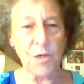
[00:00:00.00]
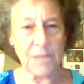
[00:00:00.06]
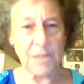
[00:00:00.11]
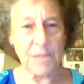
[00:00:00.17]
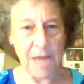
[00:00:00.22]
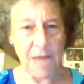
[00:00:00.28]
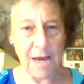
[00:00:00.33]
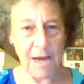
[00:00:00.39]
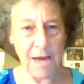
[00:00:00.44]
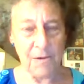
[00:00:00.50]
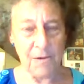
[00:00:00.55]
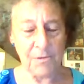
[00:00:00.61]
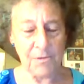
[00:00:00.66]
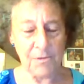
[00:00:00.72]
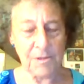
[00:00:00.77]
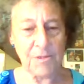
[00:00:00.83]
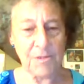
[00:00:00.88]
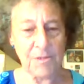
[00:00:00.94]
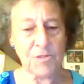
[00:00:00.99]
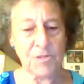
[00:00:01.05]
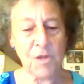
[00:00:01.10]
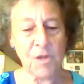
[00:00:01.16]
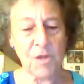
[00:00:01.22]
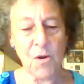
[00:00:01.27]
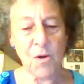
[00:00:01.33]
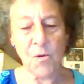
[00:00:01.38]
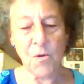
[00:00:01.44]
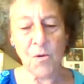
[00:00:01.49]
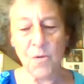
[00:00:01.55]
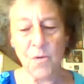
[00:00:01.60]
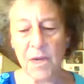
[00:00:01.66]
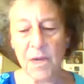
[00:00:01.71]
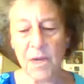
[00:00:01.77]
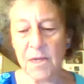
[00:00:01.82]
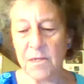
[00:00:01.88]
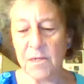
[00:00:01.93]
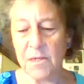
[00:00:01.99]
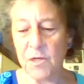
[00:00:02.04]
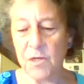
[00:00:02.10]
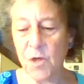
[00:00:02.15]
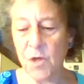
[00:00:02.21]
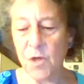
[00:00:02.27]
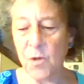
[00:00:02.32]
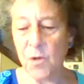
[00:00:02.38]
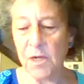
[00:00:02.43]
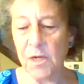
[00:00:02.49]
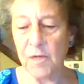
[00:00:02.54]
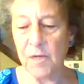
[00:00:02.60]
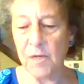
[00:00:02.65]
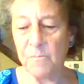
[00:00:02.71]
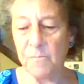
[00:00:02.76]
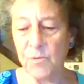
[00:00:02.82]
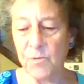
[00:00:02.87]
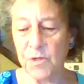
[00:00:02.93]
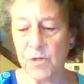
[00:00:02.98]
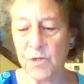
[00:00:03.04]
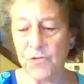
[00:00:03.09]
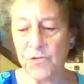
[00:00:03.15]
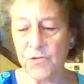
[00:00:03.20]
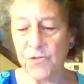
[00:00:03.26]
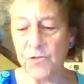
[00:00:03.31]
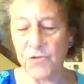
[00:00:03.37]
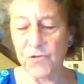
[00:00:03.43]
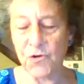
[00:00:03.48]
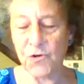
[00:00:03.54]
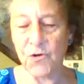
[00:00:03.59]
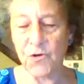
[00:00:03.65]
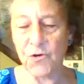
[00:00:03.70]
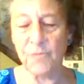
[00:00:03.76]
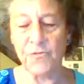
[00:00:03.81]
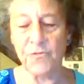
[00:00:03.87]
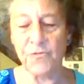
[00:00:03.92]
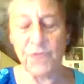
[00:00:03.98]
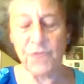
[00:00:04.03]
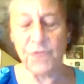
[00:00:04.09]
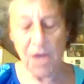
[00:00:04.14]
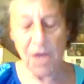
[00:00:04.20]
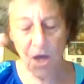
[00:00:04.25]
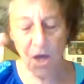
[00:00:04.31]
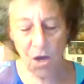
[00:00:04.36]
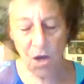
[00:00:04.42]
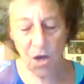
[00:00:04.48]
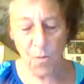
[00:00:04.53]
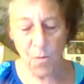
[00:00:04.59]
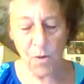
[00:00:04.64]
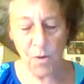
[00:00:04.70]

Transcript: down. So in yogic Buddhist terms, when